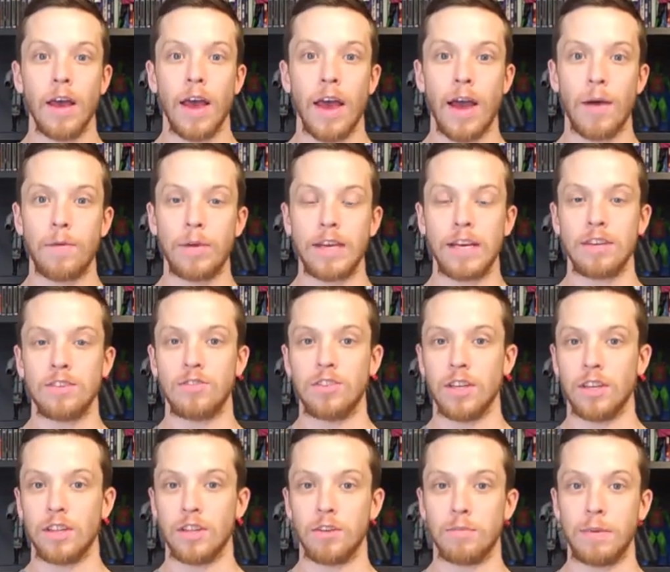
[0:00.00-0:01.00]
and we get to see a
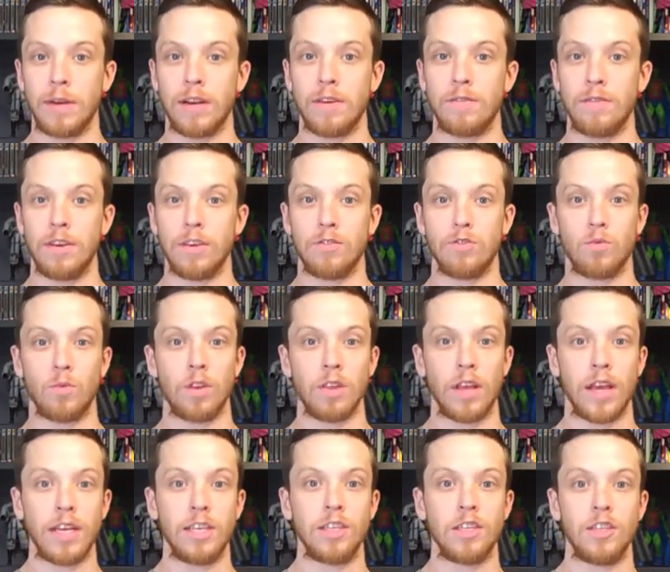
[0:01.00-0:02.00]
little bit of his
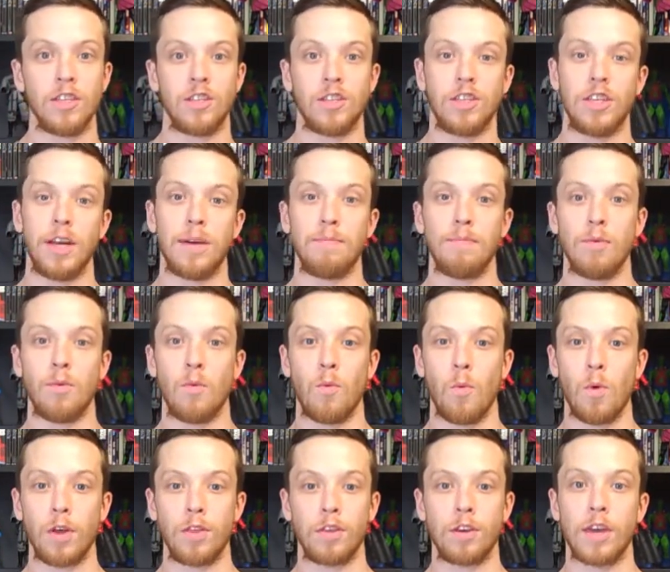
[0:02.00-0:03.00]
relationship
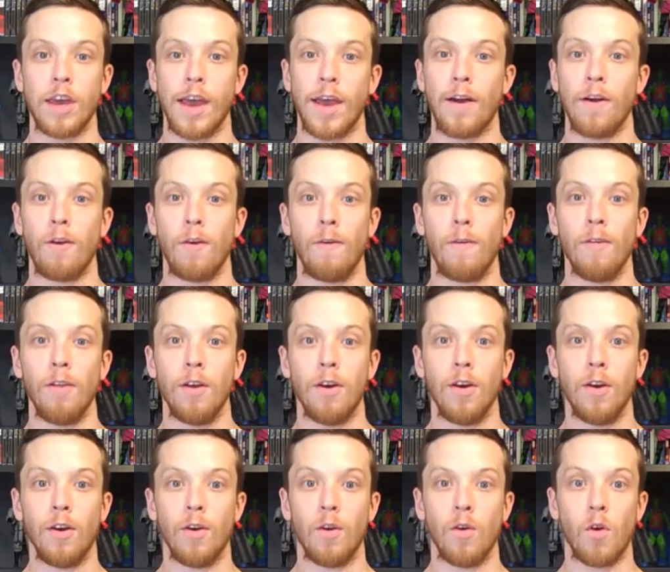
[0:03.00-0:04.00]
with Carol,
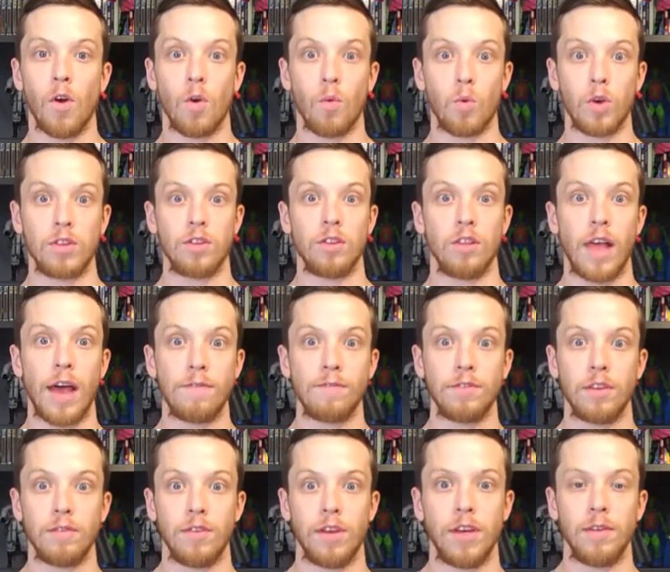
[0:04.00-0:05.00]
or what's left
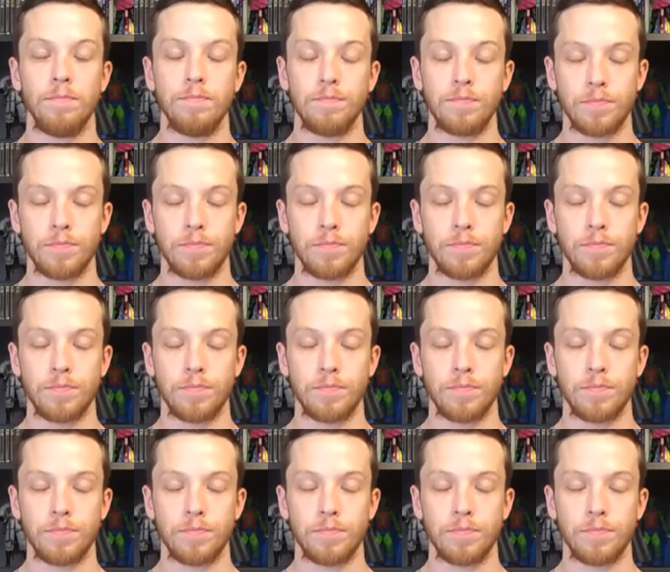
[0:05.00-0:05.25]
of it.